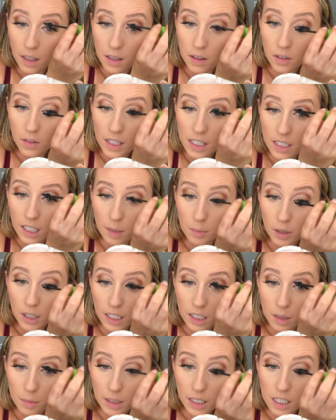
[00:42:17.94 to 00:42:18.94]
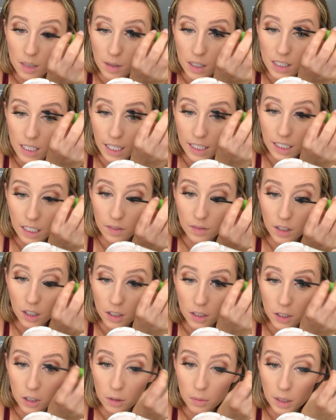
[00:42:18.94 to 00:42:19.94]
The reason I'm putting them in is because I need
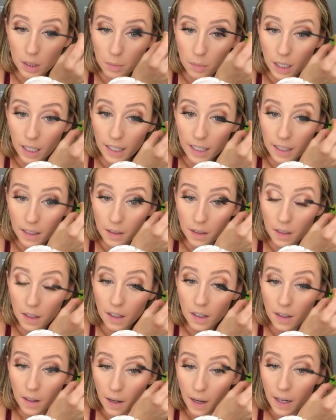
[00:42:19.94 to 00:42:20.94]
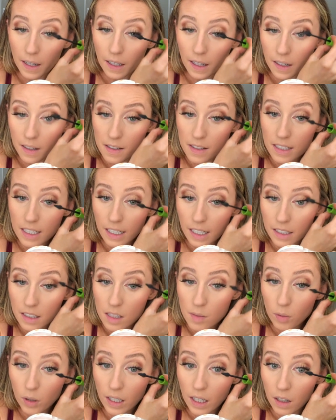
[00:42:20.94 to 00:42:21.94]
volume in mine. And honestly, at
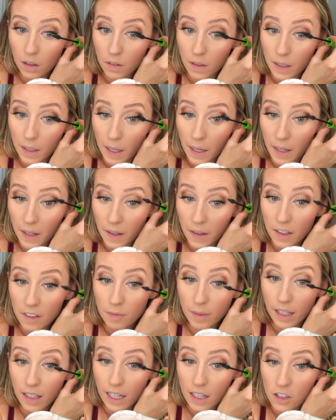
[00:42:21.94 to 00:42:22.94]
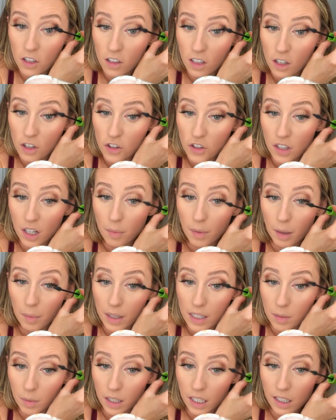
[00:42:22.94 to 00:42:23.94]
this point, I don't really care if my lash extensions come out
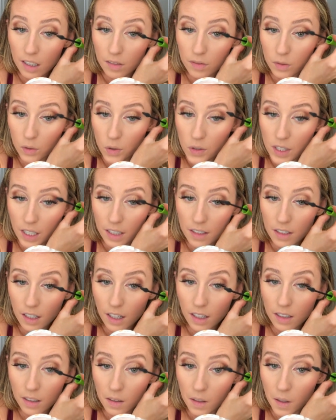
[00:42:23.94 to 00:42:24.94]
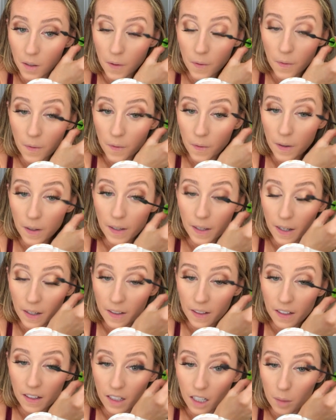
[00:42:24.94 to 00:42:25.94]
because I'm gonna get a full set done
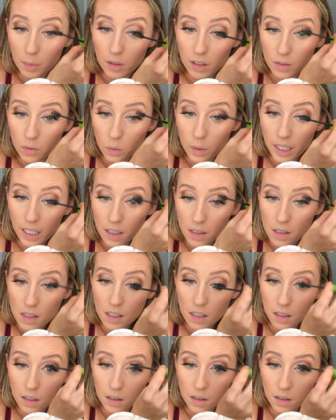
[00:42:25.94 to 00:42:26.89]
again in a couple of weeks.